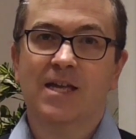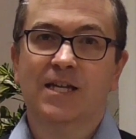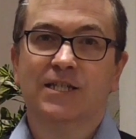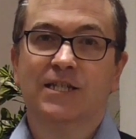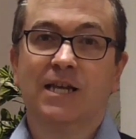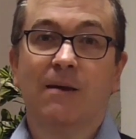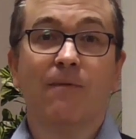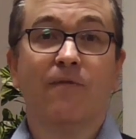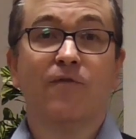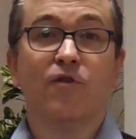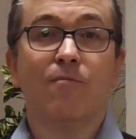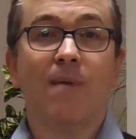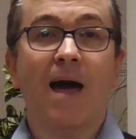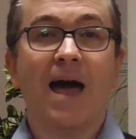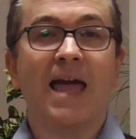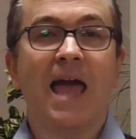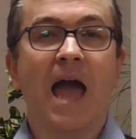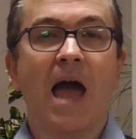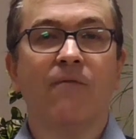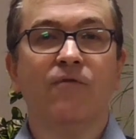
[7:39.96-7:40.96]
Some of you
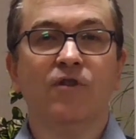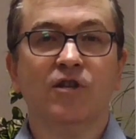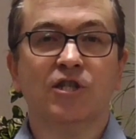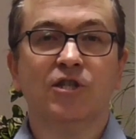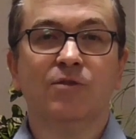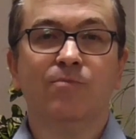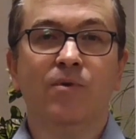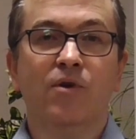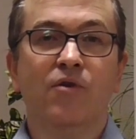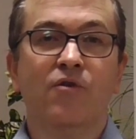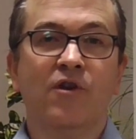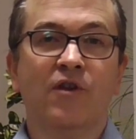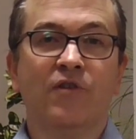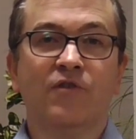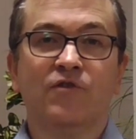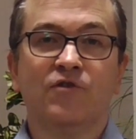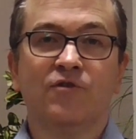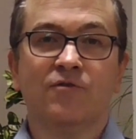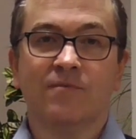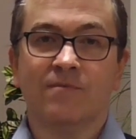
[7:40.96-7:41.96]
may have
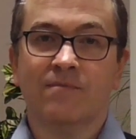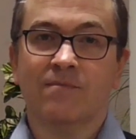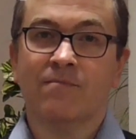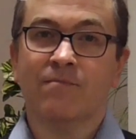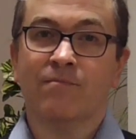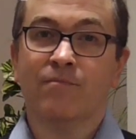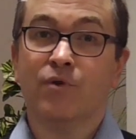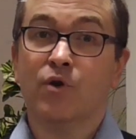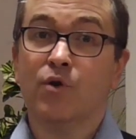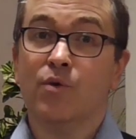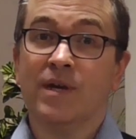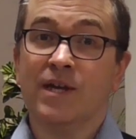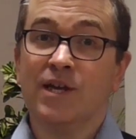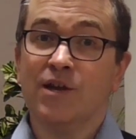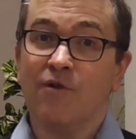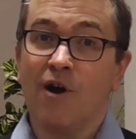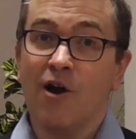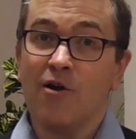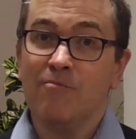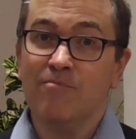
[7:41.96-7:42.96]
experience brewing
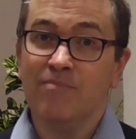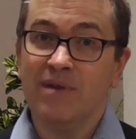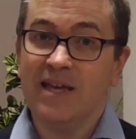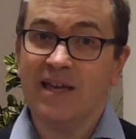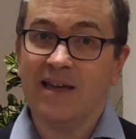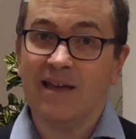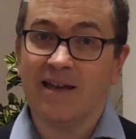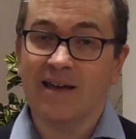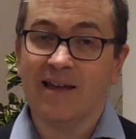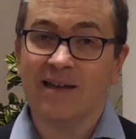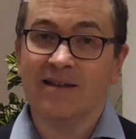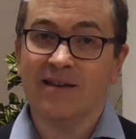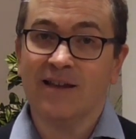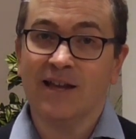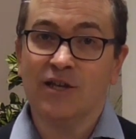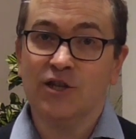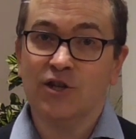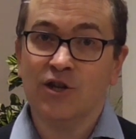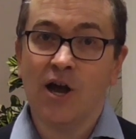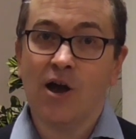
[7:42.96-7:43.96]
your own beer,
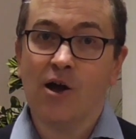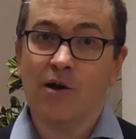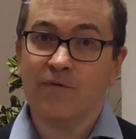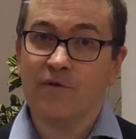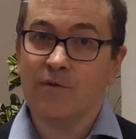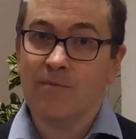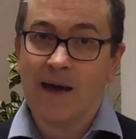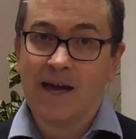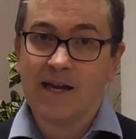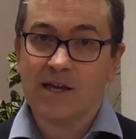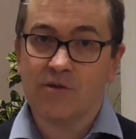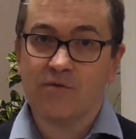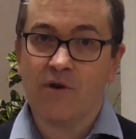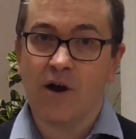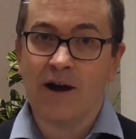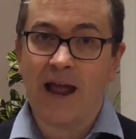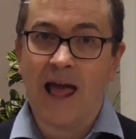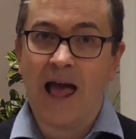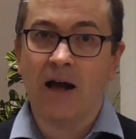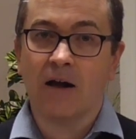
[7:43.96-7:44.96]
and you know, if you make your
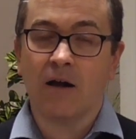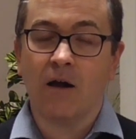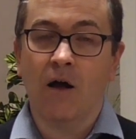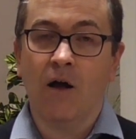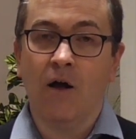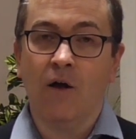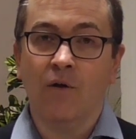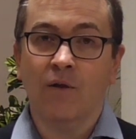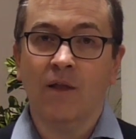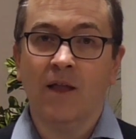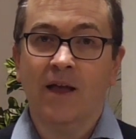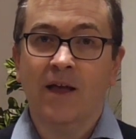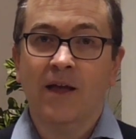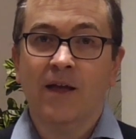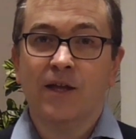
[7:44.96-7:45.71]
own alcohol,